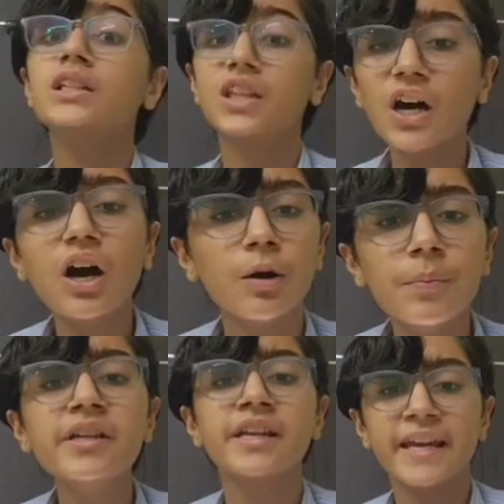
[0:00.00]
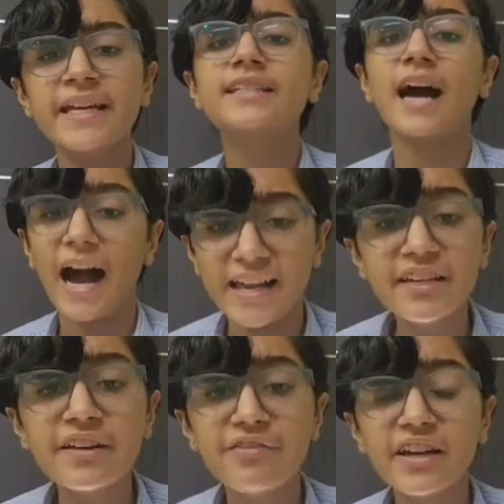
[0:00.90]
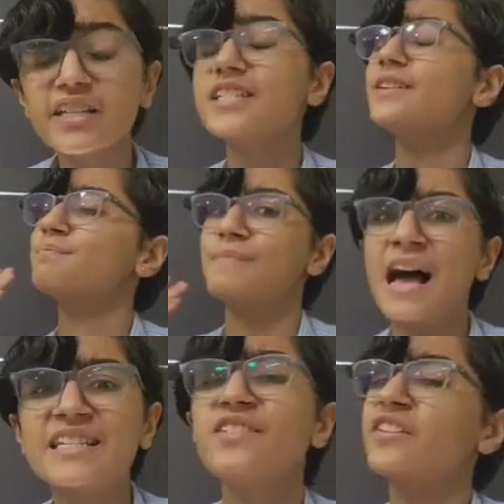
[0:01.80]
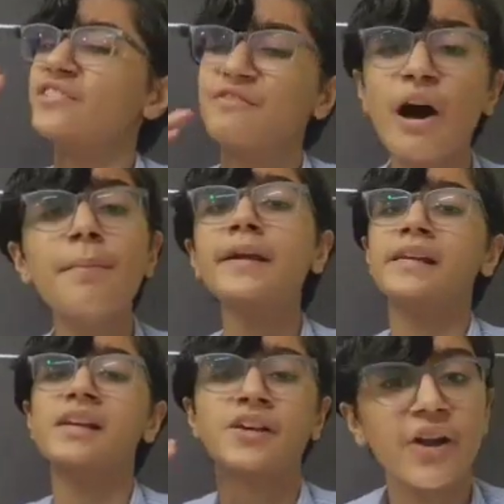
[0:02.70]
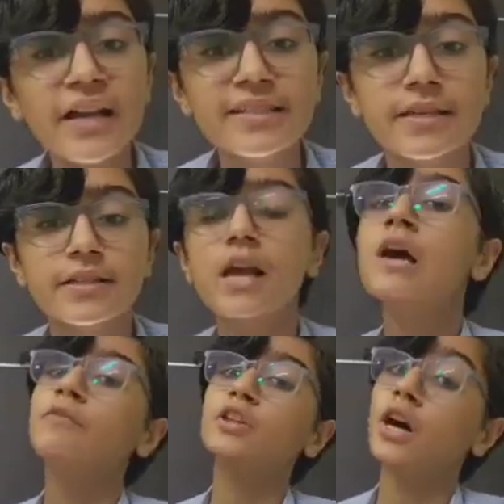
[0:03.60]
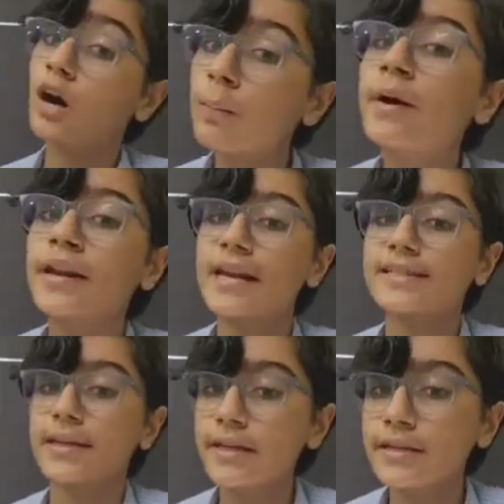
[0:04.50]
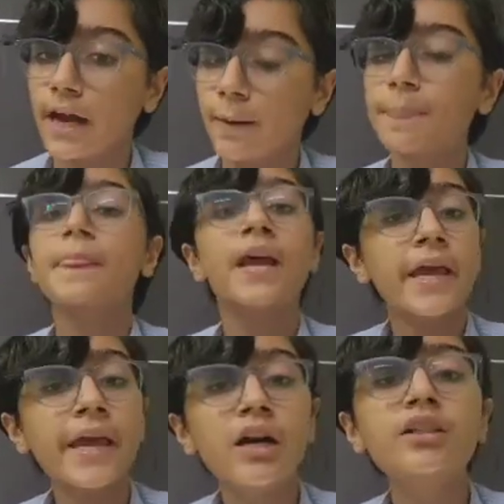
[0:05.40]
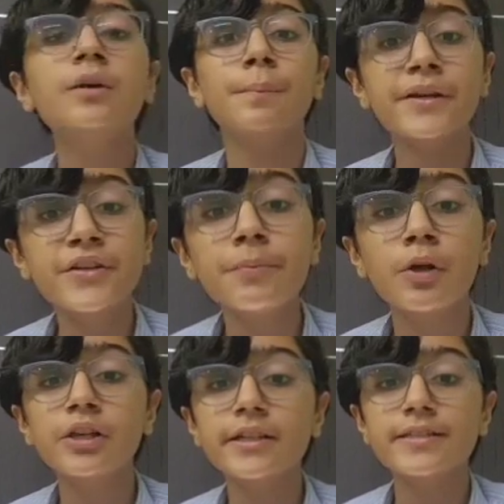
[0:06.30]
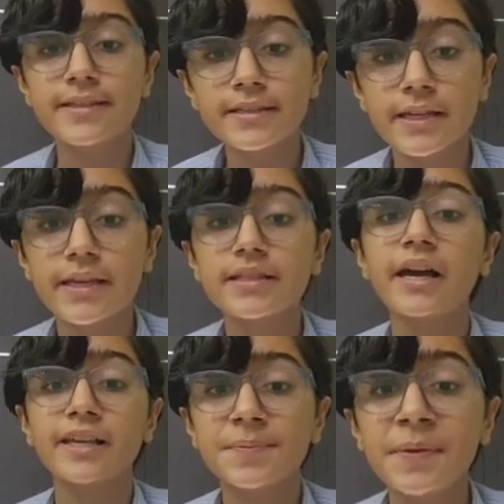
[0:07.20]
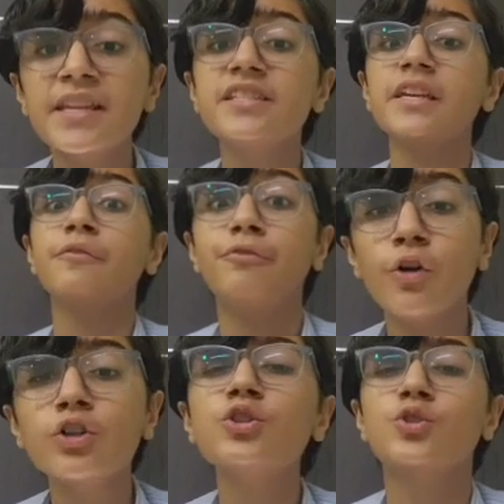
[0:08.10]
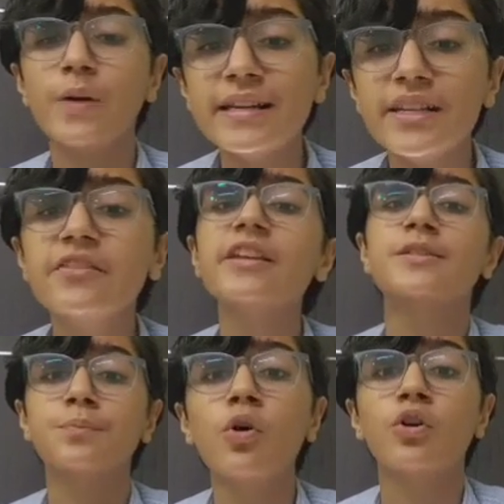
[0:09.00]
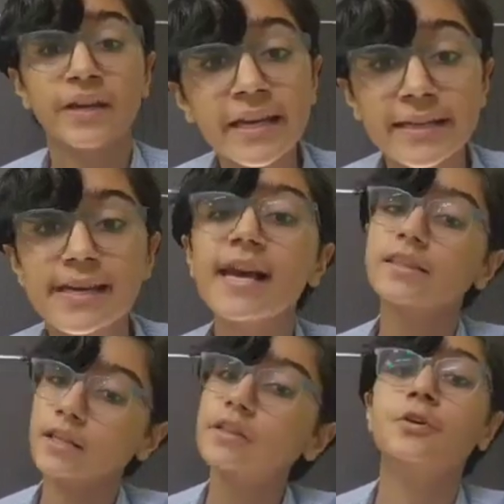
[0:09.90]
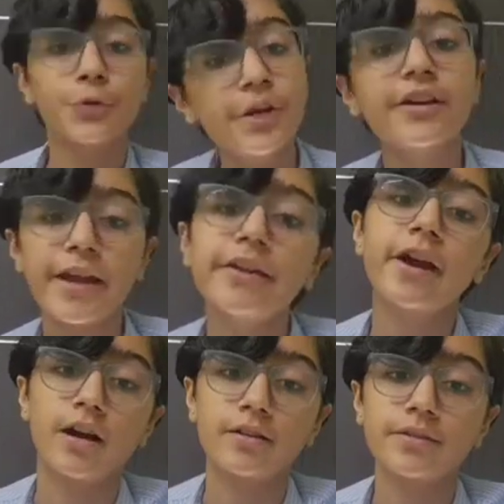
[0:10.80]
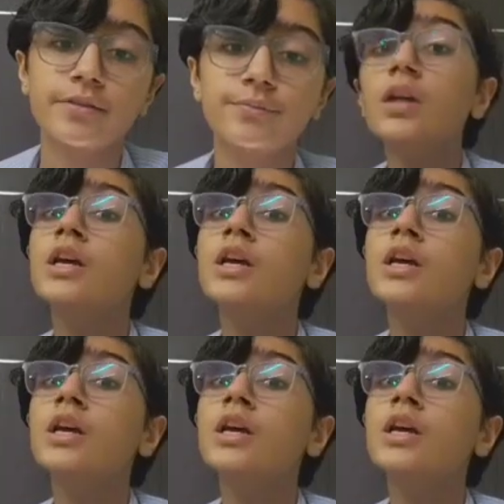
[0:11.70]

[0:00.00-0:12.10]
The urban heat island effect is a massive environmental crisis for the urbanizing India. Here, the metropolitan cities are experiencing 4 to 12 degrees more heat than the rural areas.